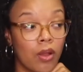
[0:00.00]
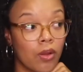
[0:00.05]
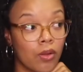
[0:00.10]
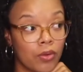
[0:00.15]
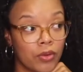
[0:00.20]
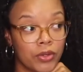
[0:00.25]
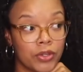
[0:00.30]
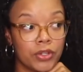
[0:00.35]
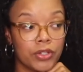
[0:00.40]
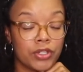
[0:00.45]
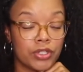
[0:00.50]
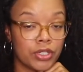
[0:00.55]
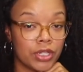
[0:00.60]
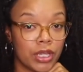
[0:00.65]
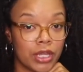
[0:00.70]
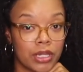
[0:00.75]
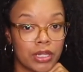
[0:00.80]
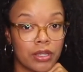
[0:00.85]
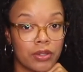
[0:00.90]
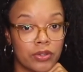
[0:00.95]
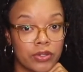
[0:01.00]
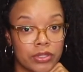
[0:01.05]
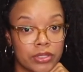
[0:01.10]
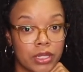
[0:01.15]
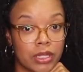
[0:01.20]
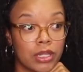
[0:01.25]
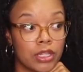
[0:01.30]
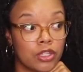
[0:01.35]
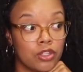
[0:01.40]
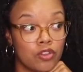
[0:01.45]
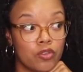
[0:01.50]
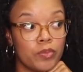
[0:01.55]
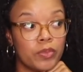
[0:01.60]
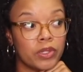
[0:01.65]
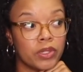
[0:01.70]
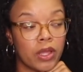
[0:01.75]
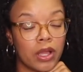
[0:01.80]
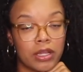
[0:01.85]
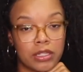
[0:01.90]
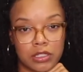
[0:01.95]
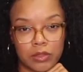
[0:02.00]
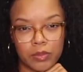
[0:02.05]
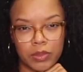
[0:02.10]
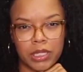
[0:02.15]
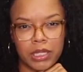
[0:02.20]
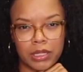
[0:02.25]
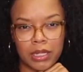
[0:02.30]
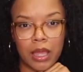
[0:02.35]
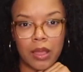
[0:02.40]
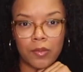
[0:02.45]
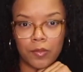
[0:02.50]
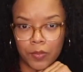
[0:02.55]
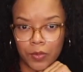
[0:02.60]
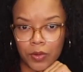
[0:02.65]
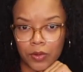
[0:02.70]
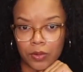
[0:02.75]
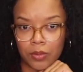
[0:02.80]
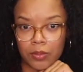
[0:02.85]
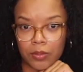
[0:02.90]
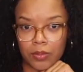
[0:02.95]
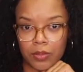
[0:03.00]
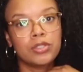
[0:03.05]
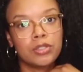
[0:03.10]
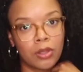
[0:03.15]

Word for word: Own your shit and understand that you belong to be in that room.